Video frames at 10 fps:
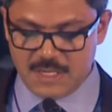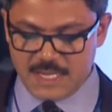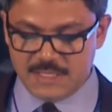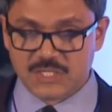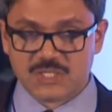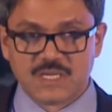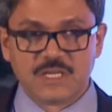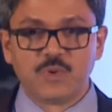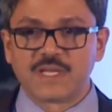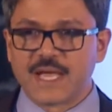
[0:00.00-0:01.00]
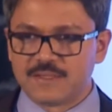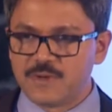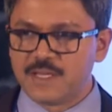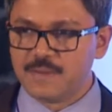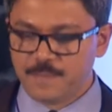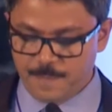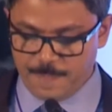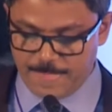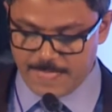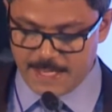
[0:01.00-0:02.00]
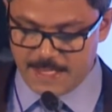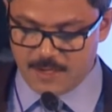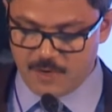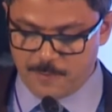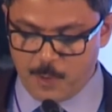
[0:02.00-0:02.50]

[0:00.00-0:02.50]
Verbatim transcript: And this is an unique gathering uh, of